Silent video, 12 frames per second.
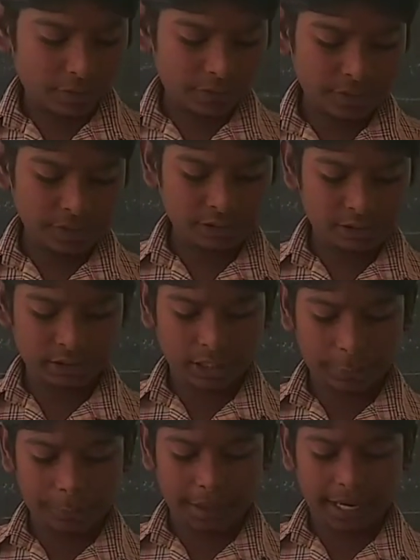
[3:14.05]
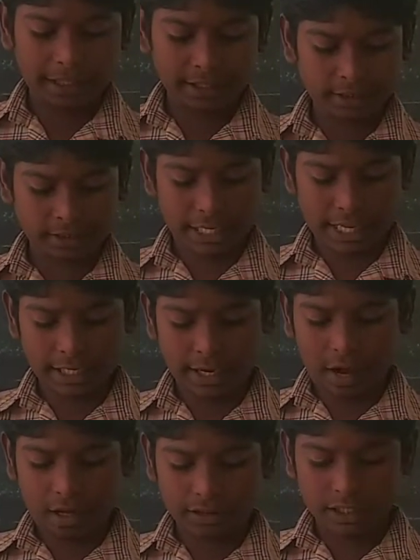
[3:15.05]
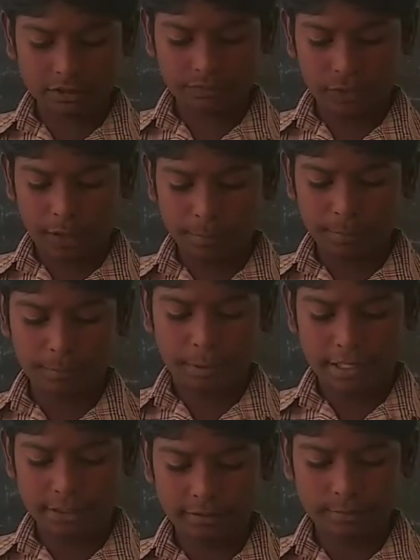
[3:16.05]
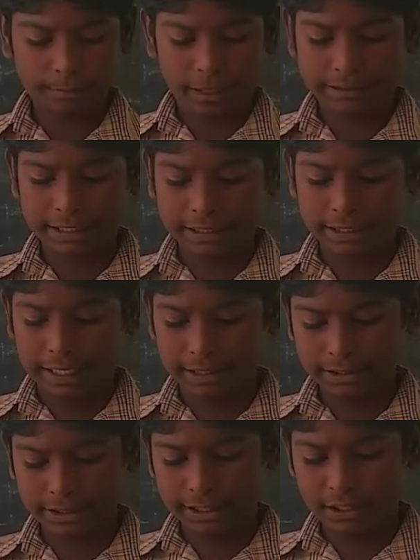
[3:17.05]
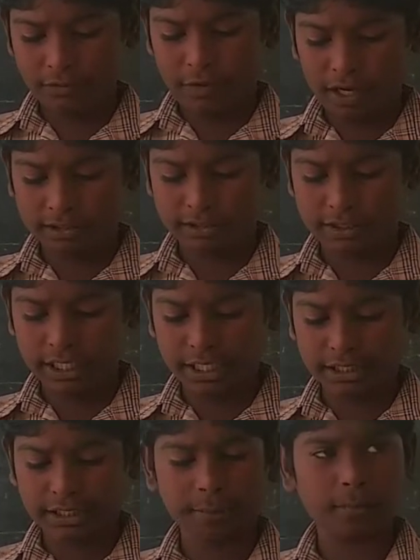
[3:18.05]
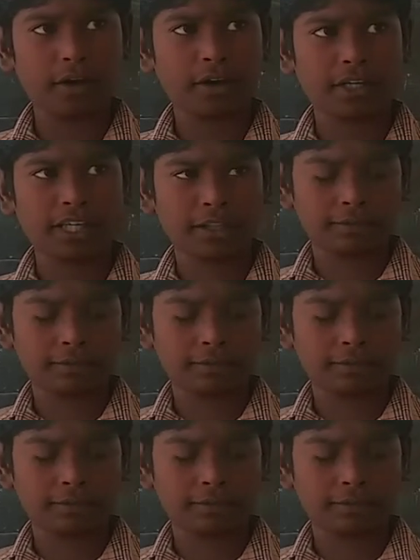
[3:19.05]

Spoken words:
which separate the Khandesh from Bandalgand. It was 3 in the morning.